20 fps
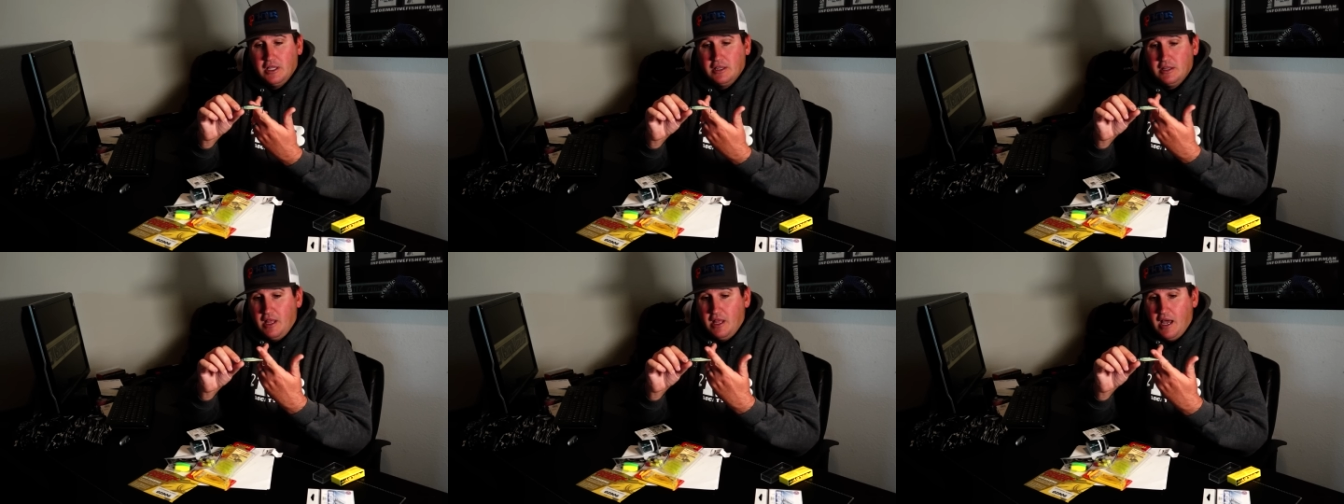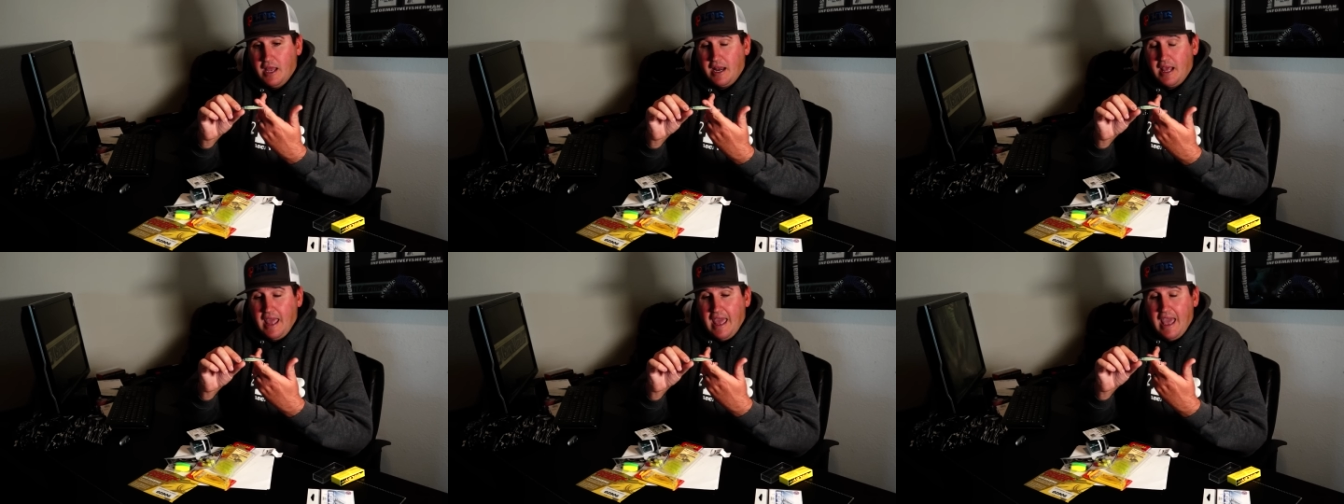a
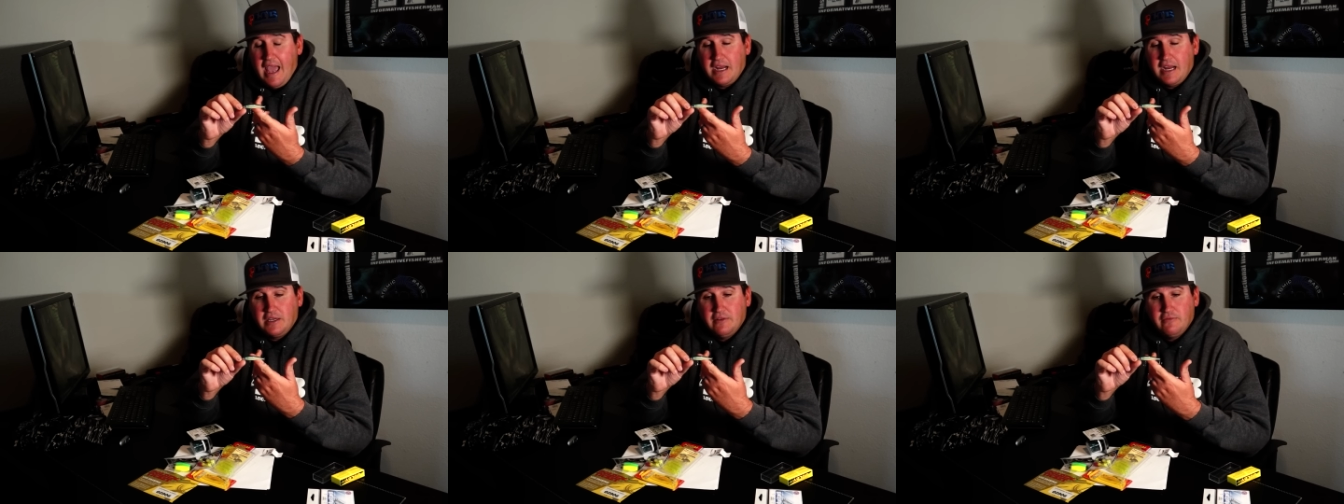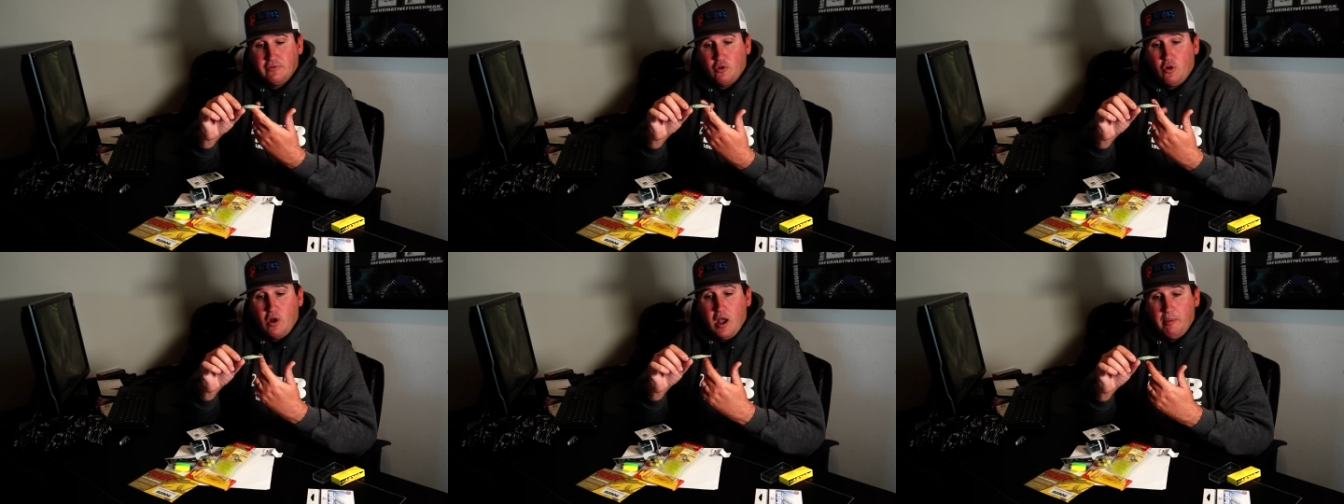lot of
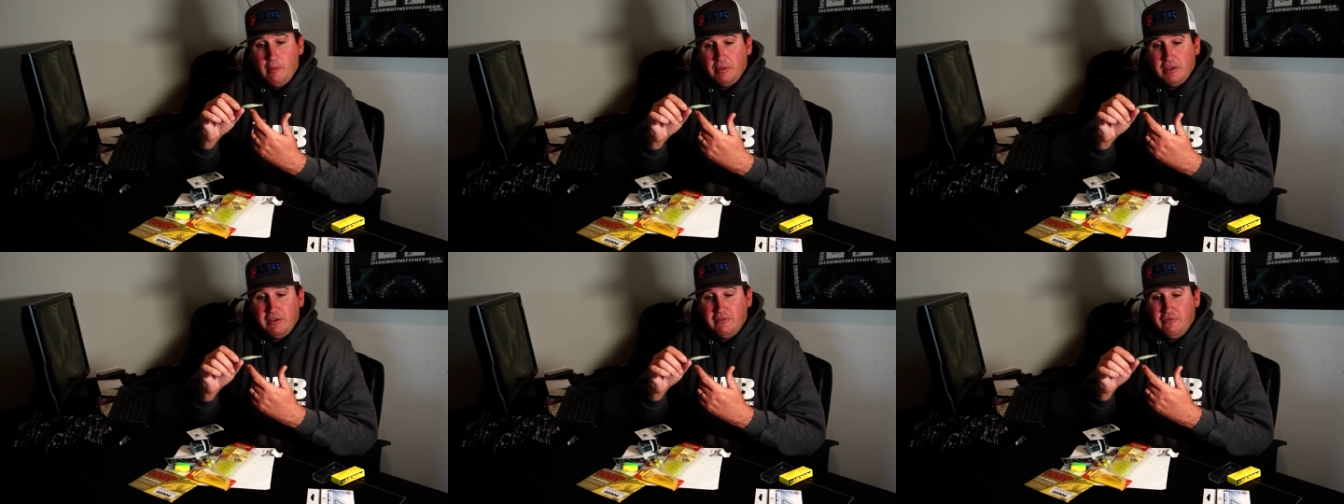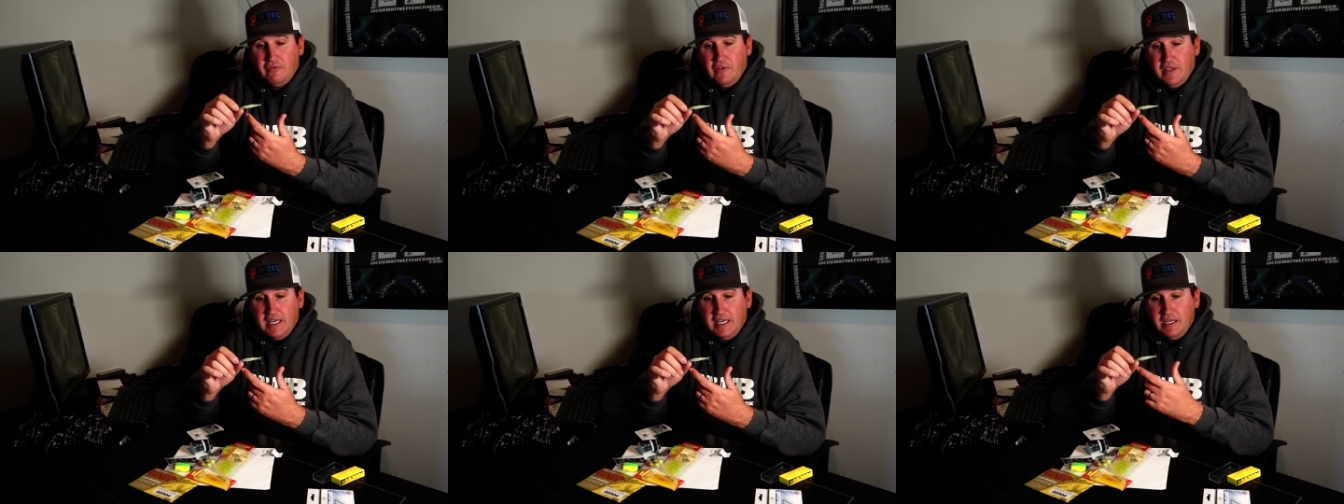active crappie
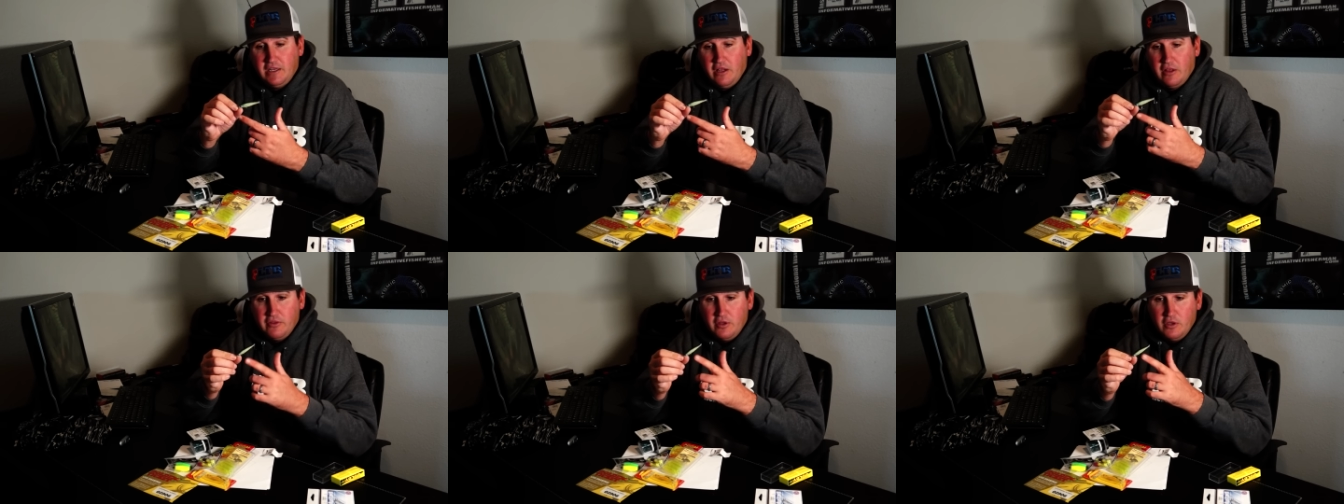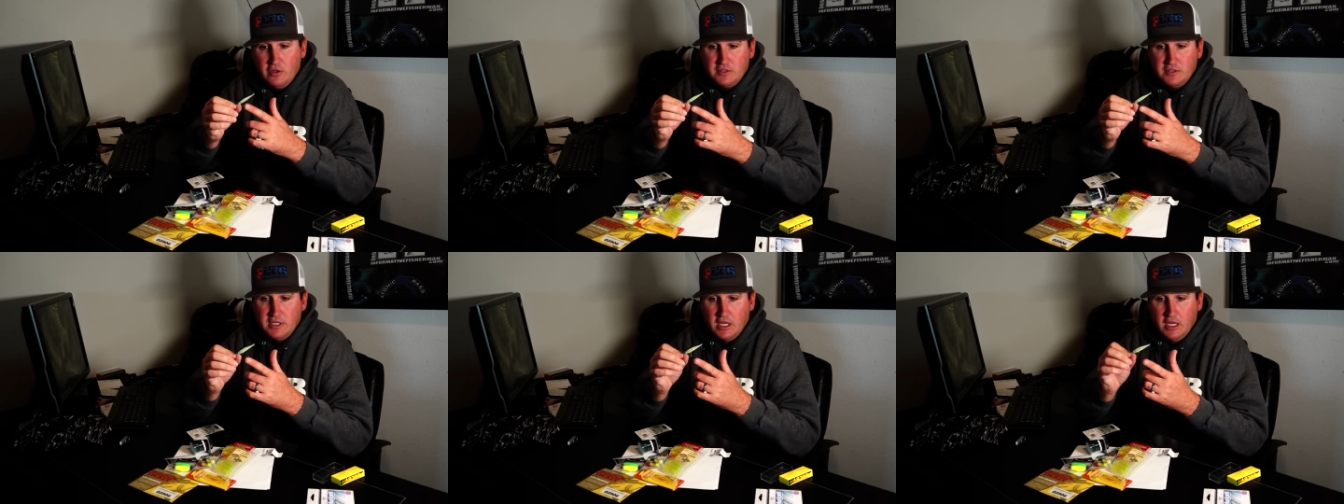feeding on
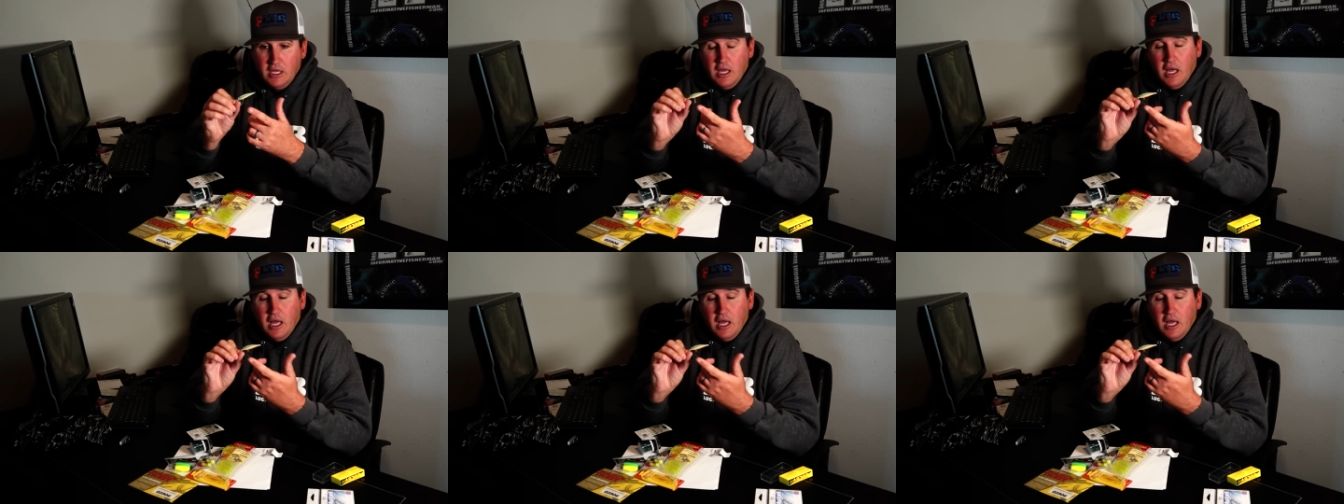those.